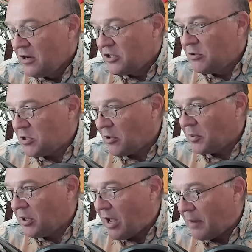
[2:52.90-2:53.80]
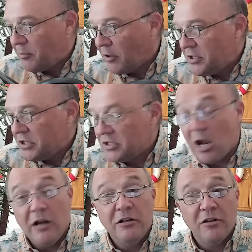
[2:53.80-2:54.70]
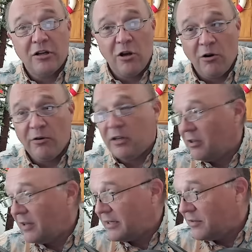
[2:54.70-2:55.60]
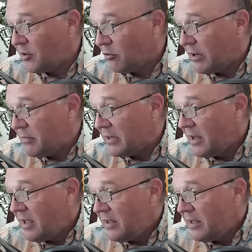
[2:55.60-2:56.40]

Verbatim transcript: to terminal operations. Under the current collective agreement,